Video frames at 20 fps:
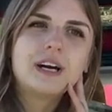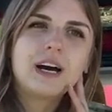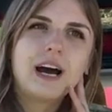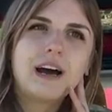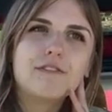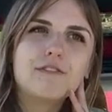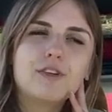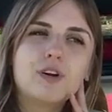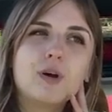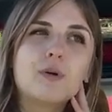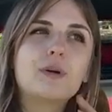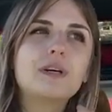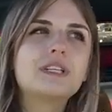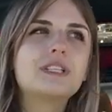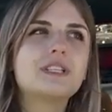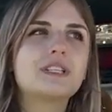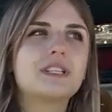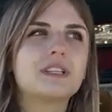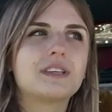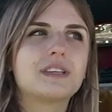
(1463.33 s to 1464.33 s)
I've
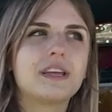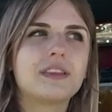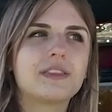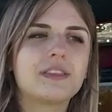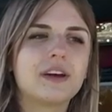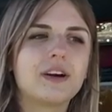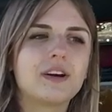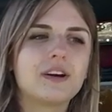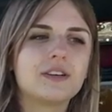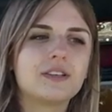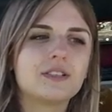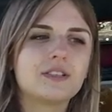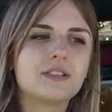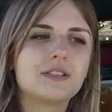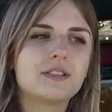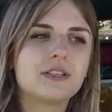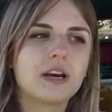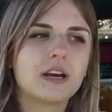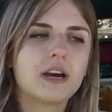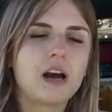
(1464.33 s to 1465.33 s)
noticed that
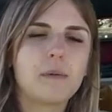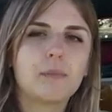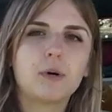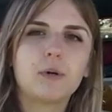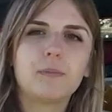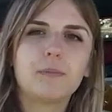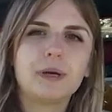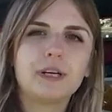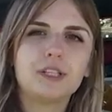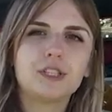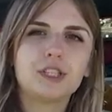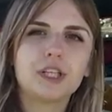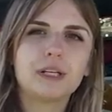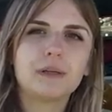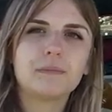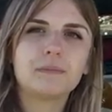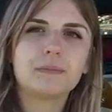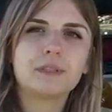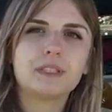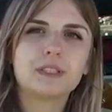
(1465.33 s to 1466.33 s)
there's a couple big
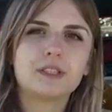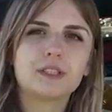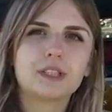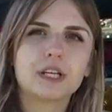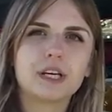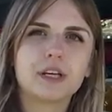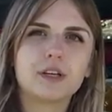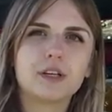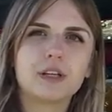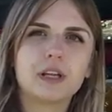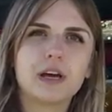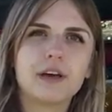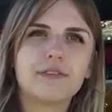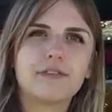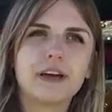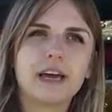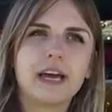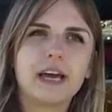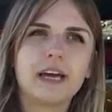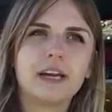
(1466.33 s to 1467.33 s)
gyms. There's like Good Life
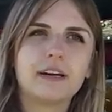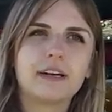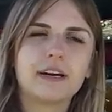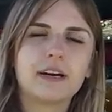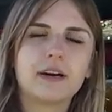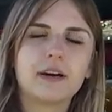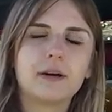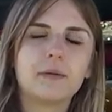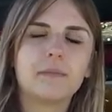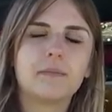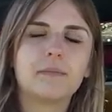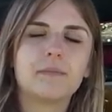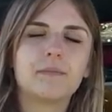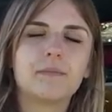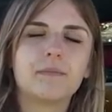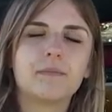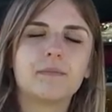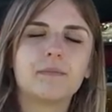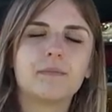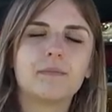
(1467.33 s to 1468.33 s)
and
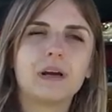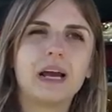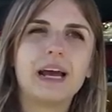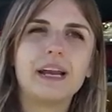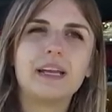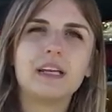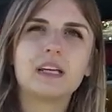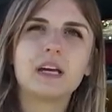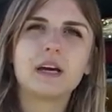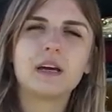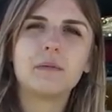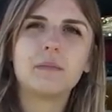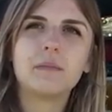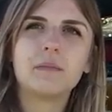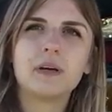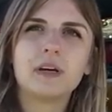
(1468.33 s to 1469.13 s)
Anytime.